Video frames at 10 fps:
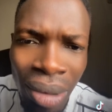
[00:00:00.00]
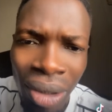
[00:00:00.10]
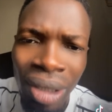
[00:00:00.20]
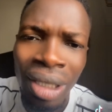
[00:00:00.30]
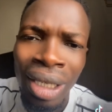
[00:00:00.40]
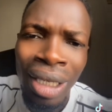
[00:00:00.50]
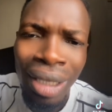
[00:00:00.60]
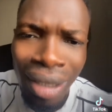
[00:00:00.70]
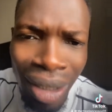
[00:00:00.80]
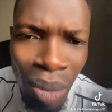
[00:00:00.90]
because
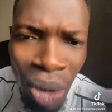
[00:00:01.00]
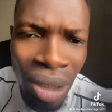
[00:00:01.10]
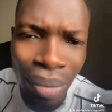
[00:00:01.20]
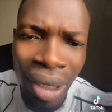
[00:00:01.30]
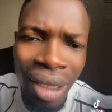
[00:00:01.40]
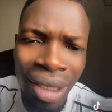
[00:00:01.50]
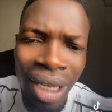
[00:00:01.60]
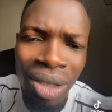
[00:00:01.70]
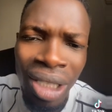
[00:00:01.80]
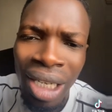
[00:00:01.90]
the most important thing
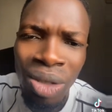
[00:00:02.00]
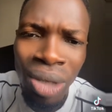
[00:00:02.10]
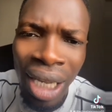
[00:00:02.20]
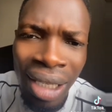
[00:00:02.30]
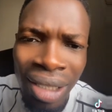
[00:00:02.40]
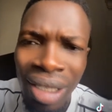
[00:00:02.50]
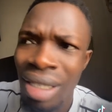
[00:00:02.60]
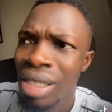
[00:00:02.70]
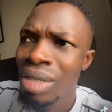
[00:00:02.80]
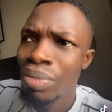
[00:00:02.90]
that you needed to get
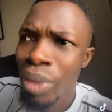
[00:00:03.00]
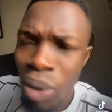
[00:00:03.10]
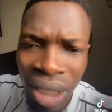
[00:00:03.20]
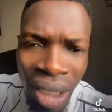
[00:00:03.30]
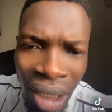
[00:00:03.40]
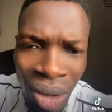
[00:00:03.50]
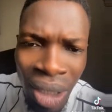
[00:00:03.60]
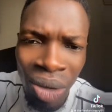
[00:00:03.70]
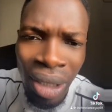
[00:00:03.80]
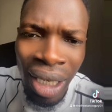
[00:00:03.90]
is blue tick. You
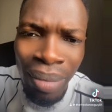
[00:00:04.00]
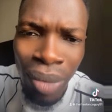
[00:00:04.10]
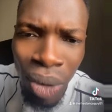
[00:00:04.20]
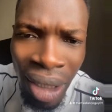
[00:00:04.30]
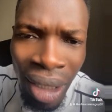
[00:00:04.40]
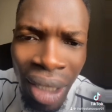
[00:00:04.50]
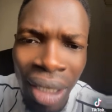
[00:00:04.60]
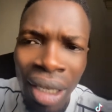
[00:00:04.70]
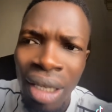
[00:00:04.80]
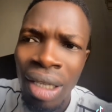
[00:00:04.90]
need to get the blue tick.
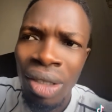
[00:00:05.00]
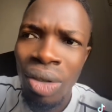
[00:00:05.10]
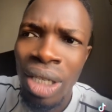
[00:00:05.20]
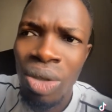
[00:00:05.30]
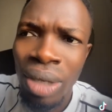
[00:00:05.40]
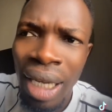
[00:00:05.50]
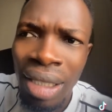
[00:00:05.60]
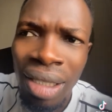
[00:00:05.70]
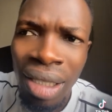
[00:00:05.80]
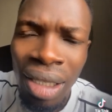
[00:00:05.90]
You need to
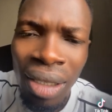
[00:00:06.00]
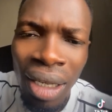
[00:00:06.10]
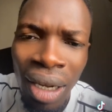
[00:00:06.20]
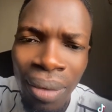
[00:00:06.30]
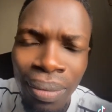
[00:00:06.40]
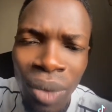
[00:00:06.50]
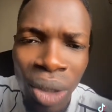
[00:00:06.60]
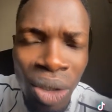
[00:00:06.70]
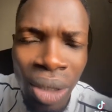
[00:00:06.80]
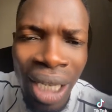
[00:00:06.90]
get the you
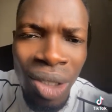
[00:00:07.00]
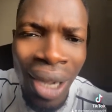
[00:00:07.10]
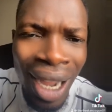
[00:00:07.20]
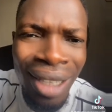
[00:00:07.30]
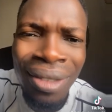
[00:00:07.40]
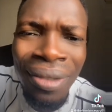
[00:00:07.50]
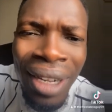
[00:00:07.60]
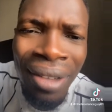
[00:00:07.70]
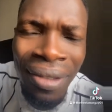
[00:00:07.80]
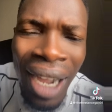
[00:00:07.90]
need to get your account
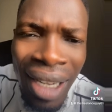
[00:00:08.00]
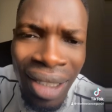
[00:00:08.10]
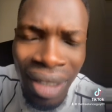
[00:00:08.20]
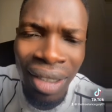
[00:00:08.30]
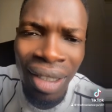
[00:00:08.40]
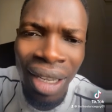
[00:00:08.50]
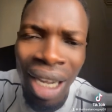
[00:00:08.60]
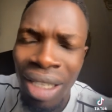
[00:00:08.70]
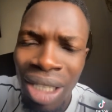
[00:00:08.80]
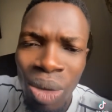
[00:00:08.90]
verified,
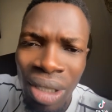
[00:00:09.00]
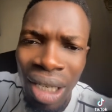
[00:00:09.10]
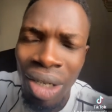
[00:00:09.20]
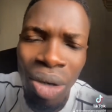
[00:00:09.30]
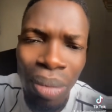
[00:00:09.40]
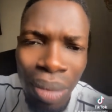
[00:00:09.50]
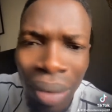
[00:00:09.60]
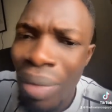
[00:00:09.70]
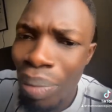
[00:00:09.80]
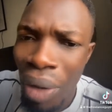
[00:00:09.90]
and you need to set it up
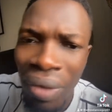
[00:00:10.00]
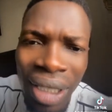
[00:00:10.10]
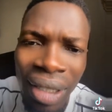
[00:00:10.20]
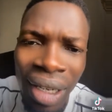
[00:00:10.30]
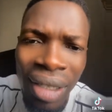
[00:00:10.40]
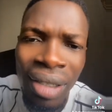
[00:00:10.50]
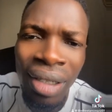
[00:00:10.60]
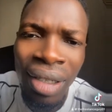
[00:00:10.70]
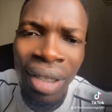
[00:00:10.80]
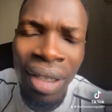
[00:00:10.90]
professionally.
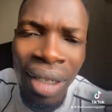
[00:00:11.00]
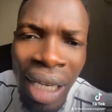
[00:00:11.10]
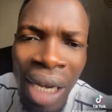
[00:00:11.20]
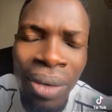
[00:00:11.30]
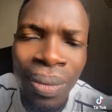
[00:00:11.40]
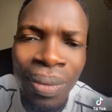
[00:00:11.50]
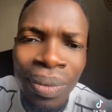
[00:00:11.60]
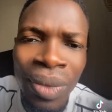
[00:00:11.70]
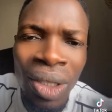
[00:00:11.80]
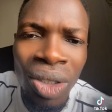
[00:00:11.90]
Now,
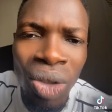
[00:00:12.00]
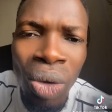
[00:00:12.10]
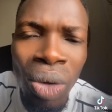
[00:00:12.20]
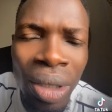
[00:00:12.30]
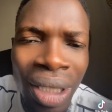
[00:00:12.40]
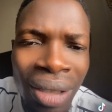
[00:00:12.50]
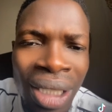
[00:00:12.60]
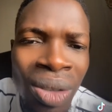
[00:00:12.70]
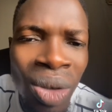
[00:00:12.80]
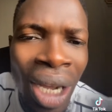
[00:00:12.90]
so the
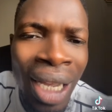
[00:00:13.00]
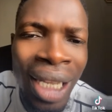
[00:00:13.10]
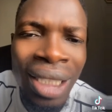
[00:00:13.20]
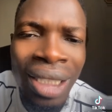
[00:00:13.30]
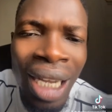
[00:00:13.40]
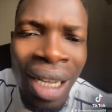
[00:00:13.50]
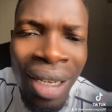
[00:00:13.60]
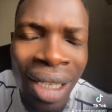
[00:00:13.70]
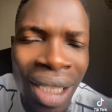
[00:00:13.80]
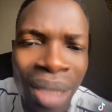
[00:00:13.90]
reason you are getting that
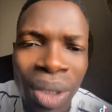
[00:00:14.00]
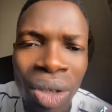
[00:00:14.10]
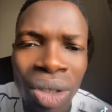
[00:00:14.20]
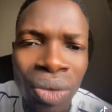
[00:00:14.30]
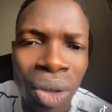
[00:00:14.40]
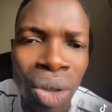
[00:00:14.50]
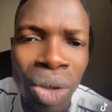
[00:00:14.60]
gray is because for you